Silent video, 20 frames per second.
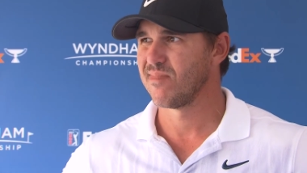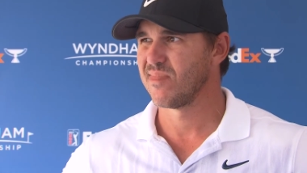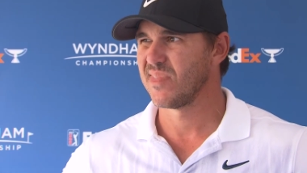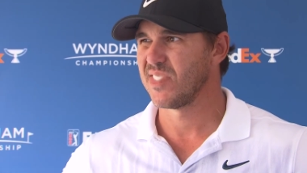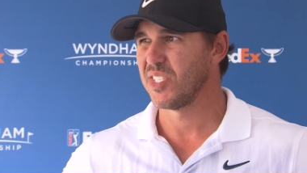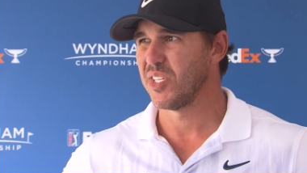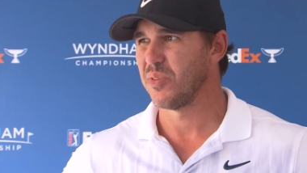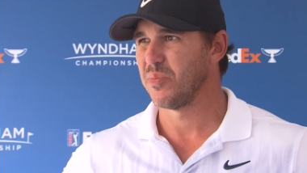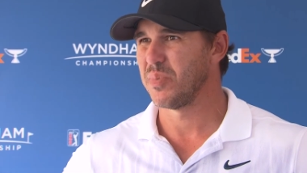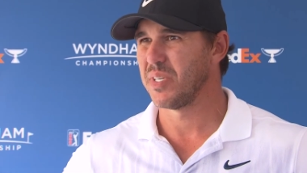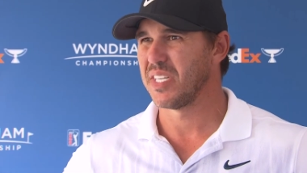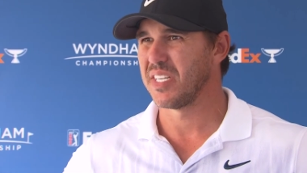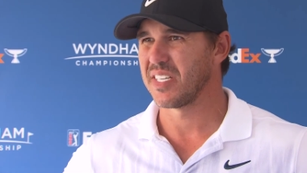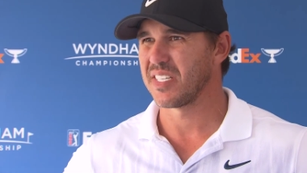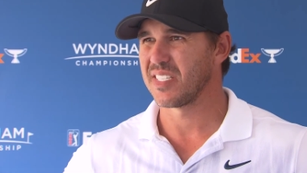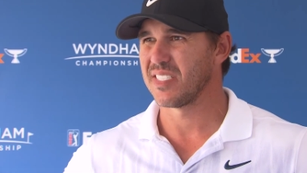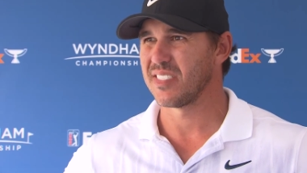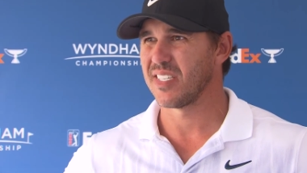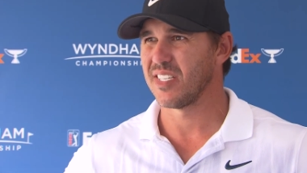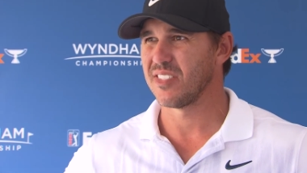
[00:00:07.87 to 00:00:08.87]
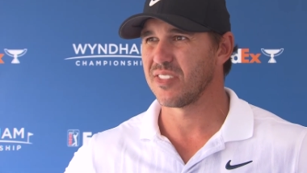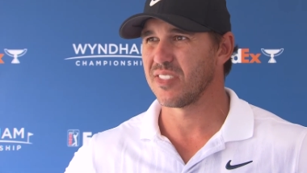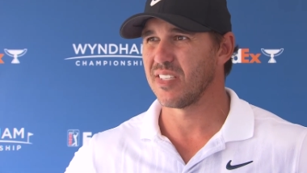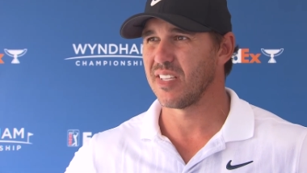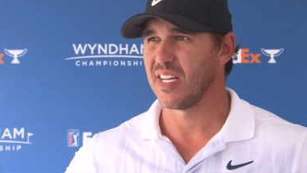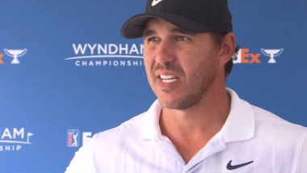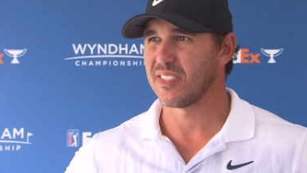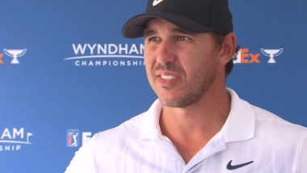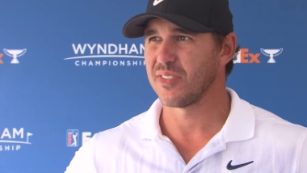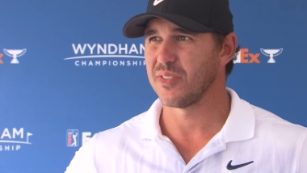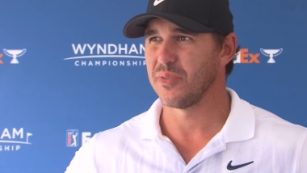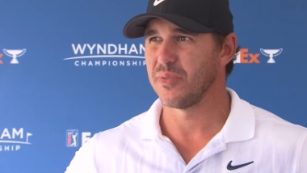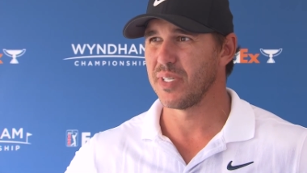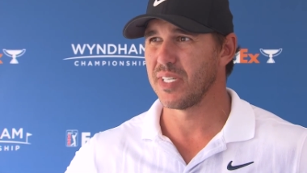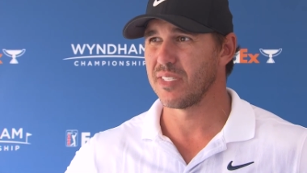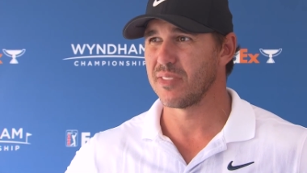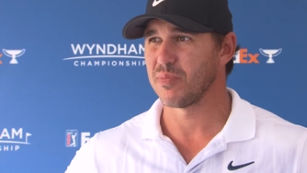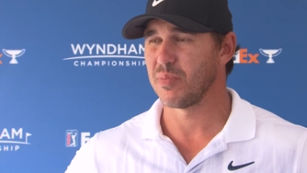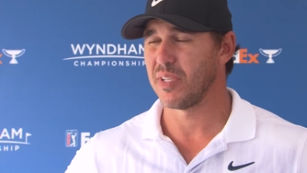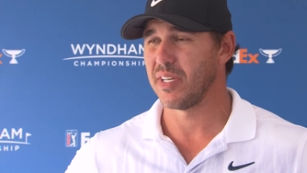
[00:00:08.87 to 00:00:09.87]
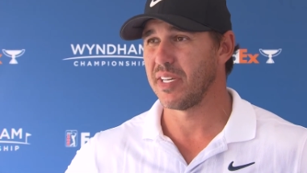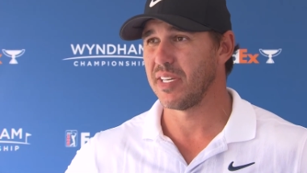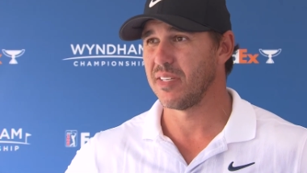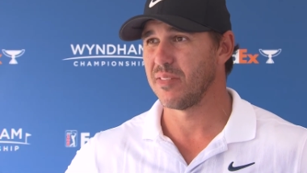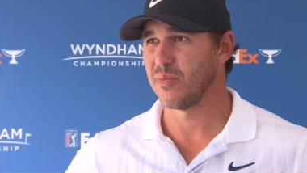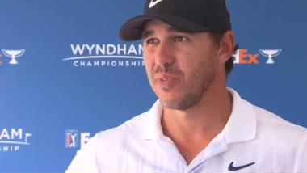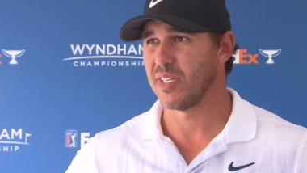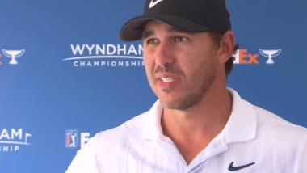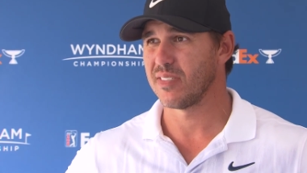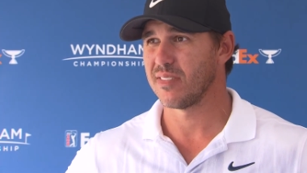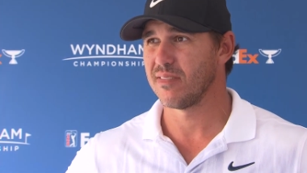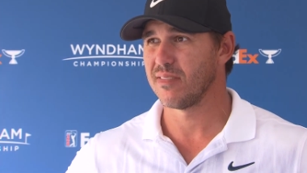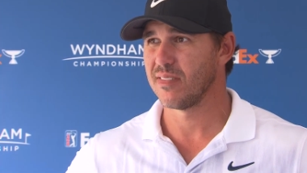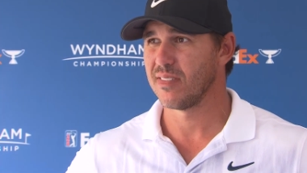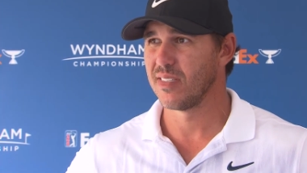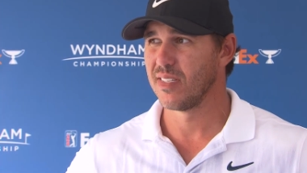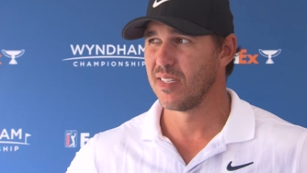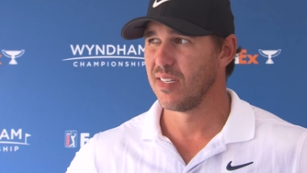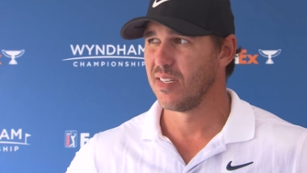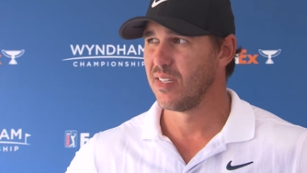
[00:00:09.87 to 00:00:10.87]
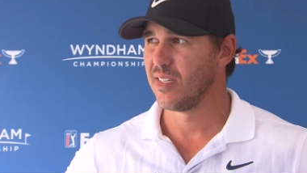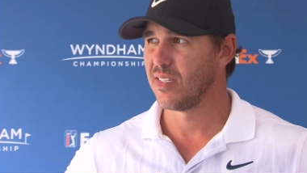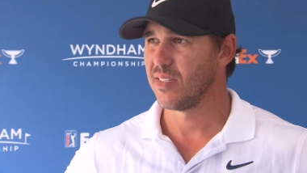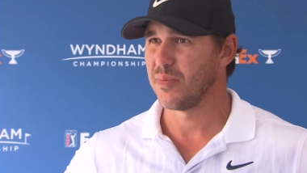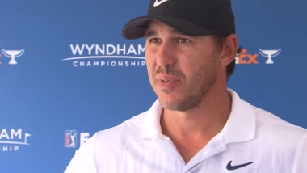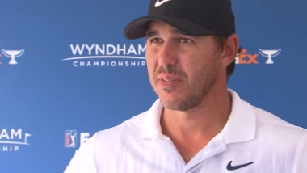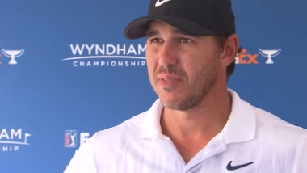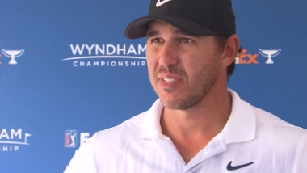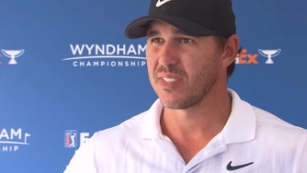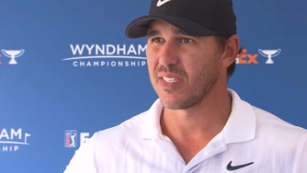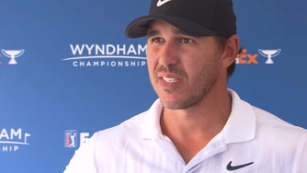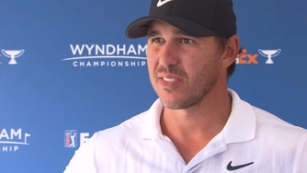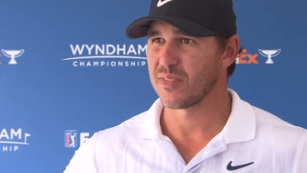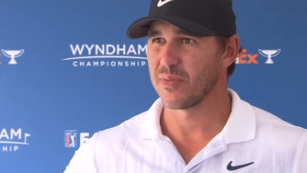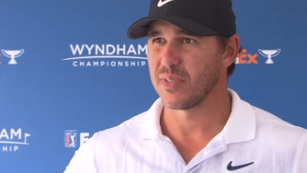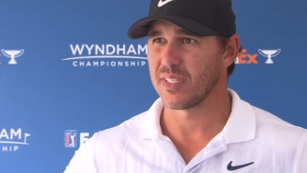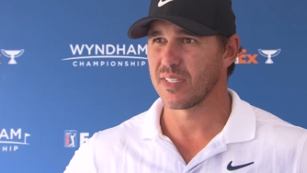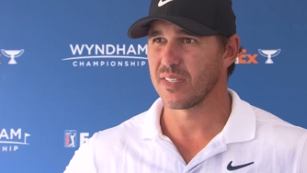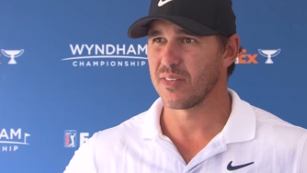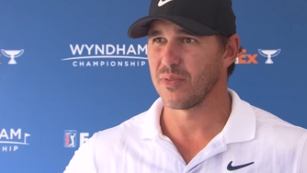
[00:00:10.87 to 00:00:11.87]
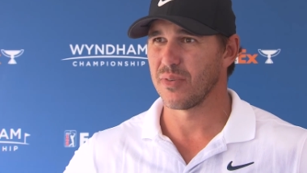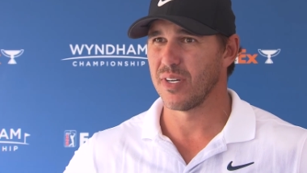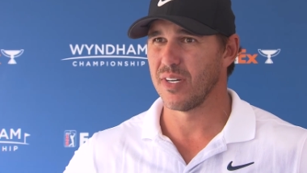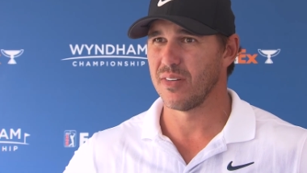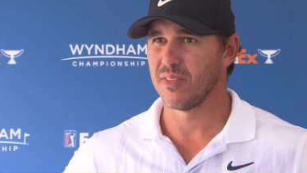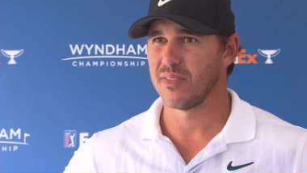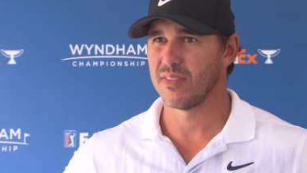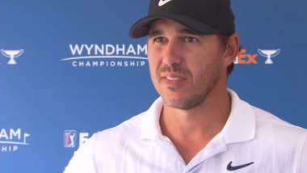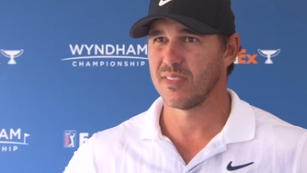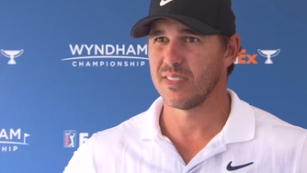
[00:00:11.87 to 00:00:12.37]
You know, being in contention the last 2 weeks, playing, what, maybe 6 weeks in a row.